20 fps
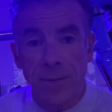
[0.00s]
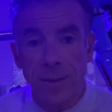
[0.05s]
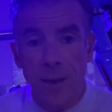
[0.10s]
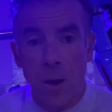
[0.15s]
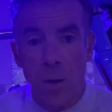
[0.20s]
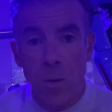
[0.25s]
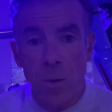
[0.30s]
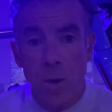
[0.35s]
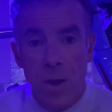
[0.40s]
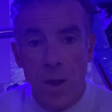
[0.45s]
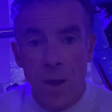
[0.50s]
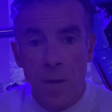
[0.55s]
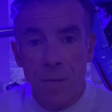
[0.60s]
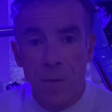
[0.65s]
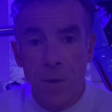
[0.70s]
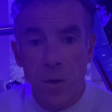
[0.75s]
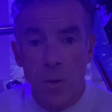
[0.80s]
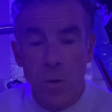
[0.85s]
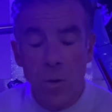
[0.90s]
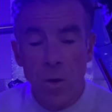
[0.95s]
So
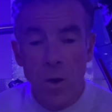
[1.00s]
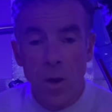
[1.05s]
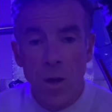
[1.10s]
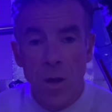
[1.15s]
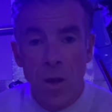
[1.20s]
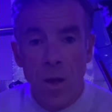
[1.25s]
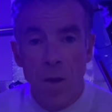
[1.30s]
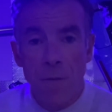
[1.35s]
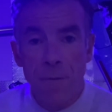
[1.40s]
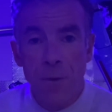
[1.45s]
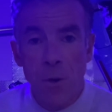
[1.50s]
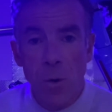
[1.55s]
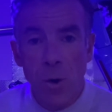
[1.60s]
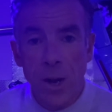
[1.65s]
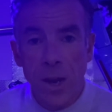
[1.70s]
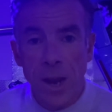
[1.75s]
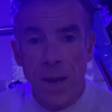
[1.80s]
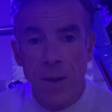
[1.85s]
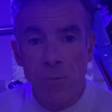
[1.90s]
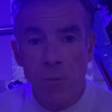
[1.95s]
if you're a
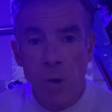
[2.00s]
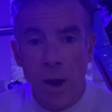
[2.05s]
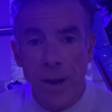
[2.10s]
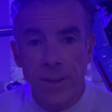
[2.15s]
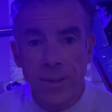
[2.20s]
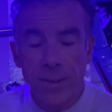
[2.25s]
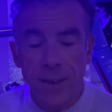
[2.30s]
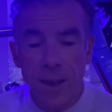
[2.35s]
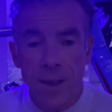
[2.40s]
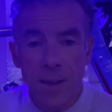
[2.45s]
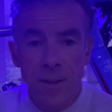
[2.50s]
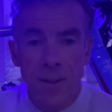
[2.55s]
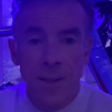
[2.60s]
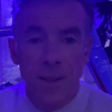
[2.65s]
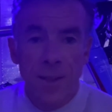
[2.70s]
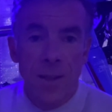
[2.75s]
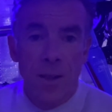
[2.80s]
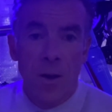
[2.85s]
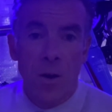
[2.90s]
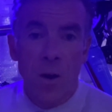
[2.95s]
keen racer
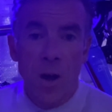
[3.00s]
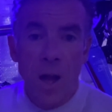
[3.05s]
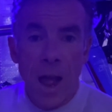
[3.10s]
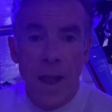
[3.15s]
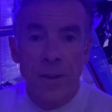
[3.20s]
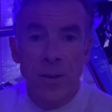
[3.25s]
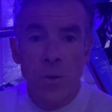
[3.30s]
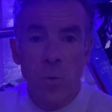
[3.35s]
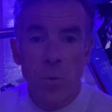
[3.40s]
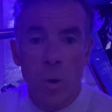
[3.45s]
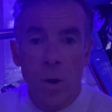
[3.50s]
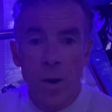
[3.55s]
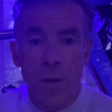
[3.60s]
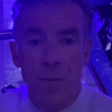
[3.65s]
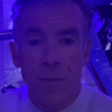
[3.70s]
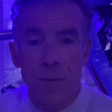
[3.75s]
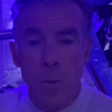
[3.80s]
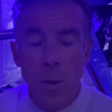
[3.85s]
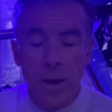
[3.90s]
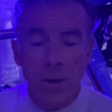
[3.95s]
and you want a
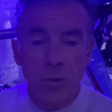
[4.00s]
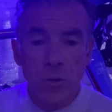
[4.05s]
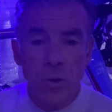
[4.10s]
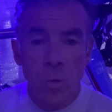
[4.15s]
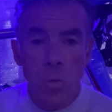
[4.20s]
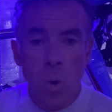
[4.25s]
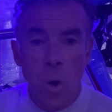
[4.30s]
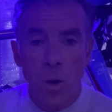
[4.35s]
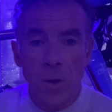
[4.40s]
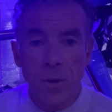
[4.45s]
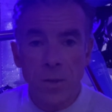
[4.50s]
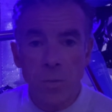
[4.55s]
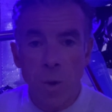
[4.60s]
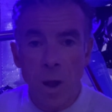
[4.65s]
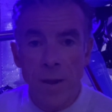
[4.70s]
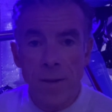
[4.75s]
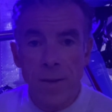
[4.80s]
few extra watts,